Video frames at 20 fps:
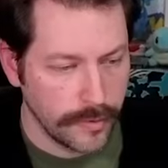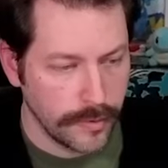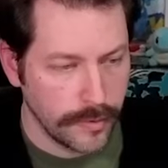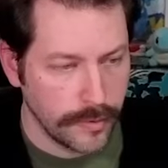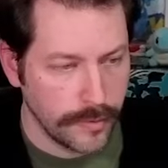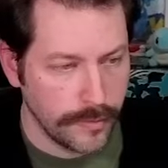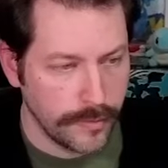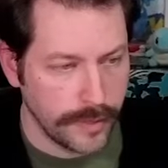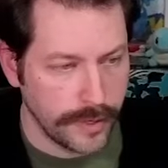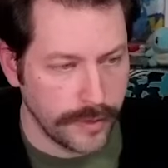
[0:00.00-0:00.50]

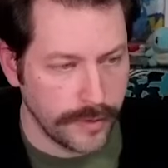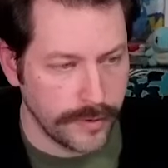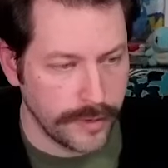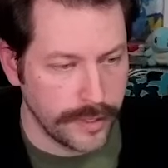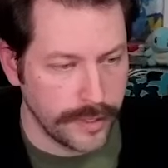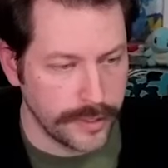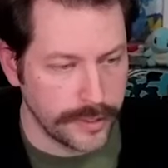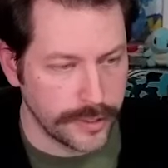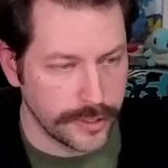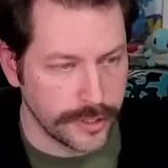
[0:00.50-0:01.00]
my
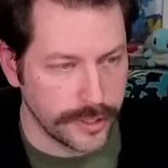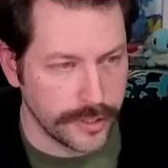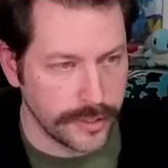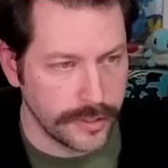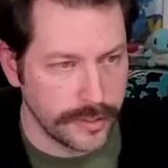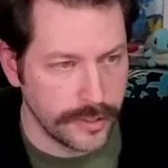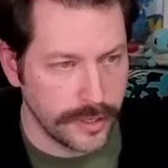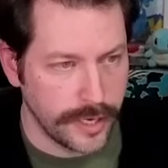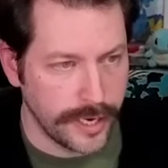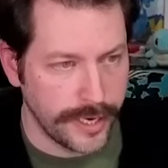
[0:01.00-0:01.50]
Greninja.
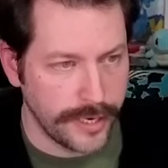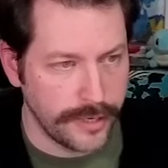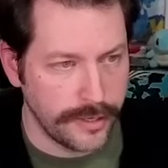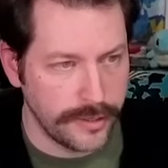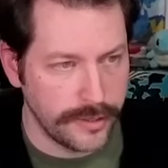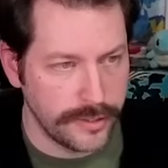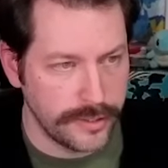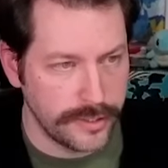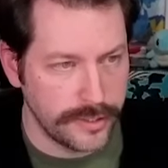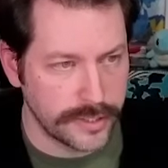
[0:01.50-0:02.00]
I
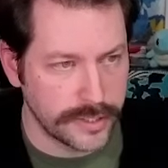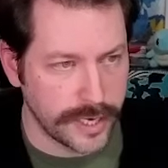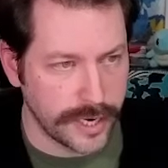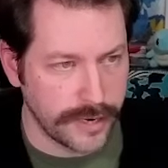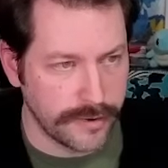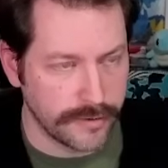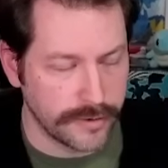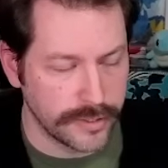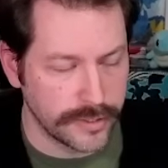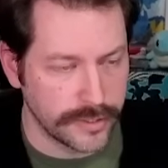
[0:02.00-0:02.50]
could
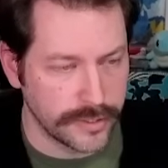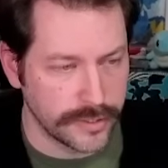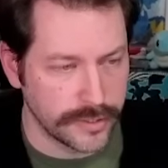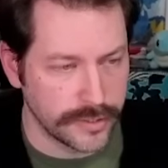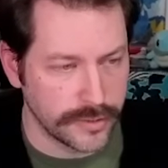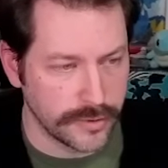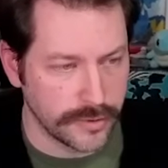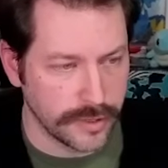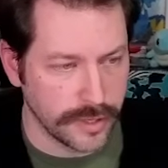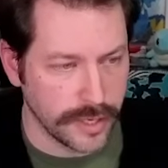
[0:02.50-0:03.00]
Cyrus the
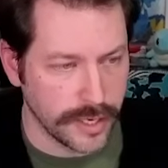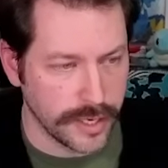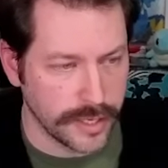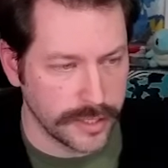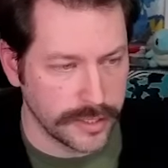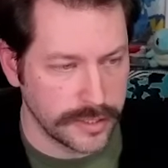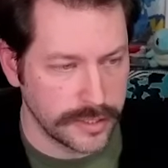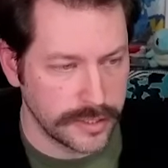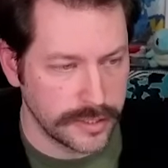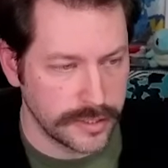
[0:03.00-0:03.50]

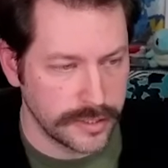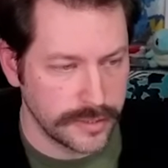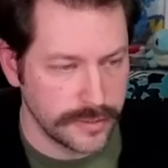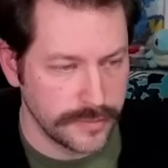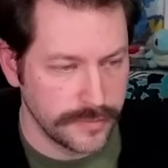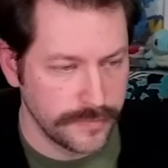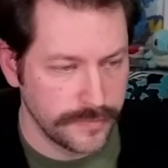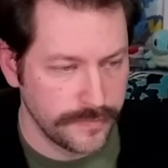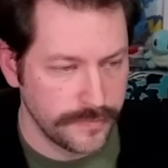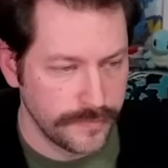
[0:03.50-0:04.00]
Snorlax,
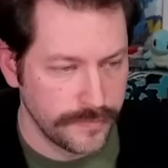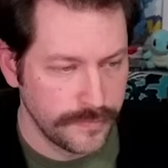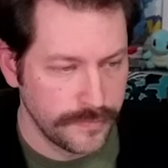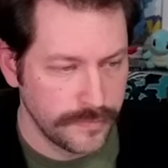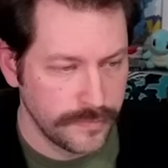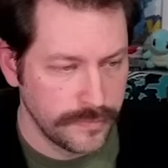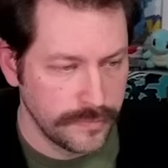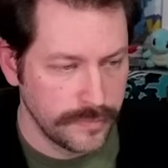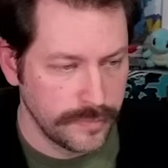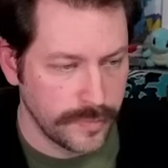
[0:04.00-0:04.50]

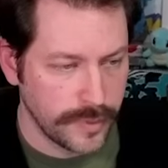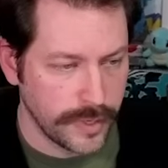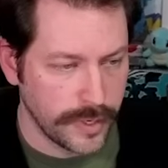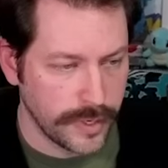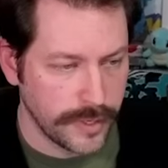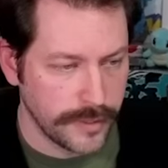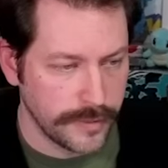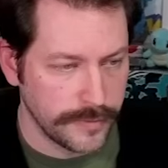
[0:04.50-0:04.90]
but